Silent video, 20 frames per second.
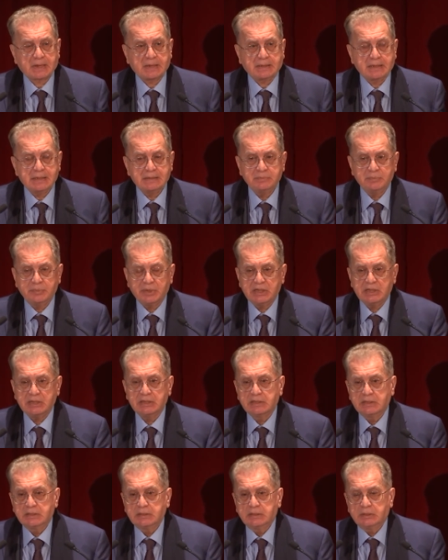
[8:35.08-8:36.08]
can be
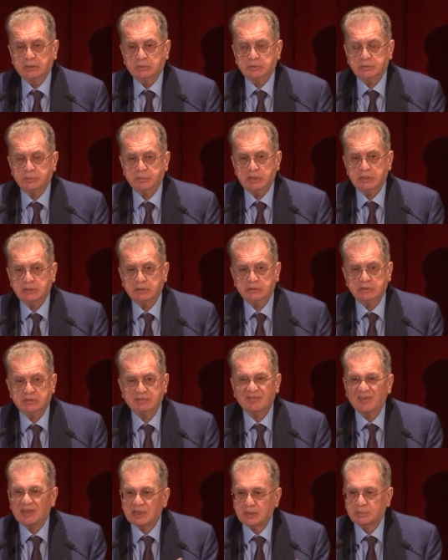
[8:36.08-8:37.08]
could be
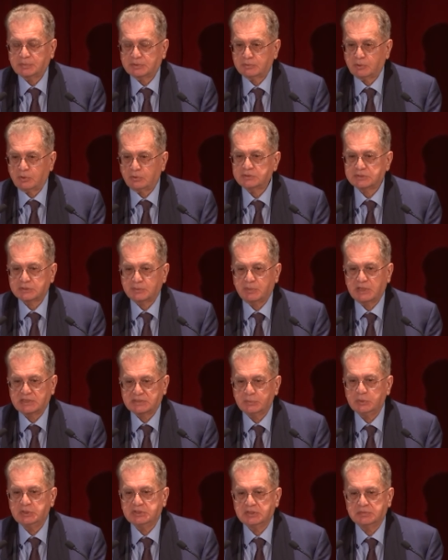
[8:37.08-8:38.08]
developed also by the
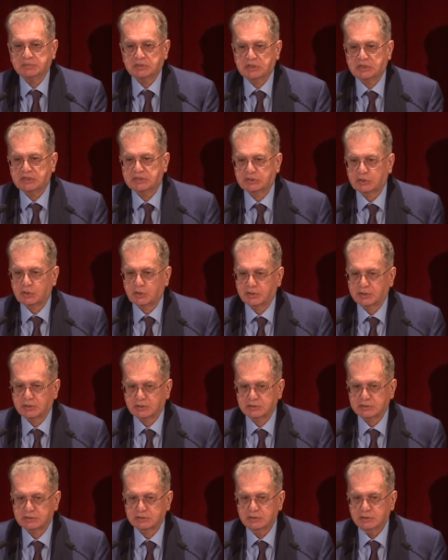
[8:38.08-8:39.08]
museums and
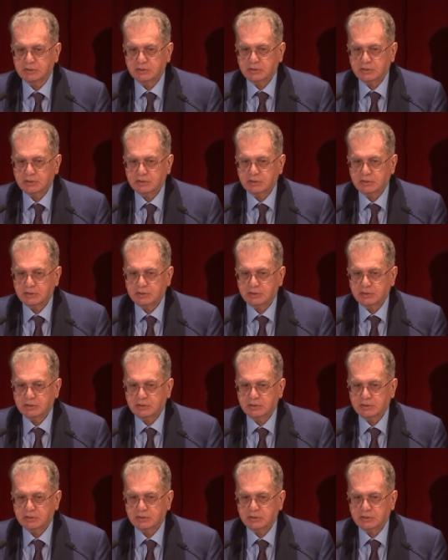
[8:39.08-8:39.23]
historians.